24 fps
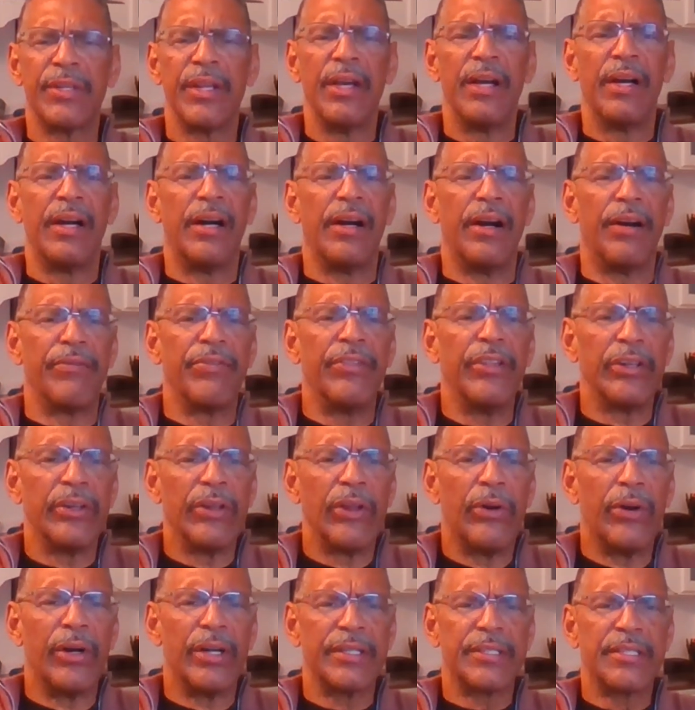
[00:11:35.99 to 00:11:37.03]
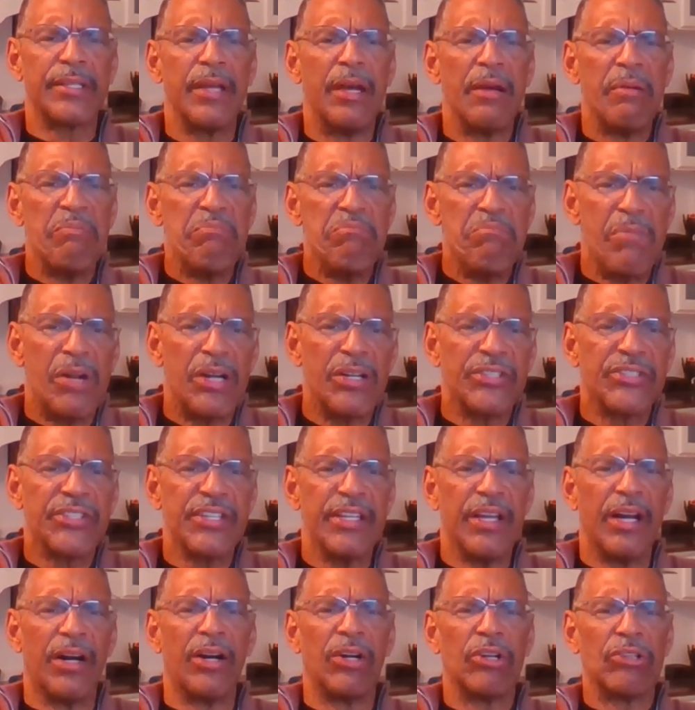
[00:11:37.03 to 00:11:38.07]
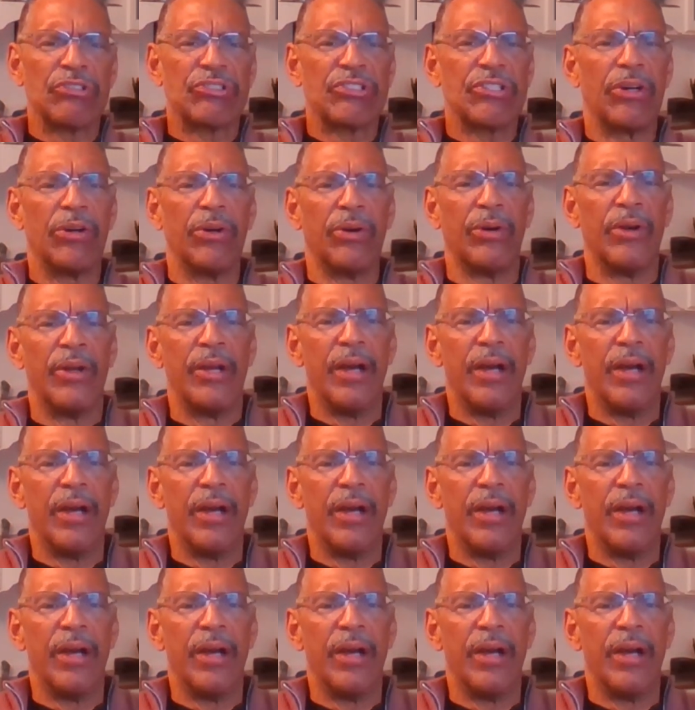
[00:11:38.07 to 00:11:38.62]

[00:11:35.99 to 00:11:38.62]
of the Lord's mercy also.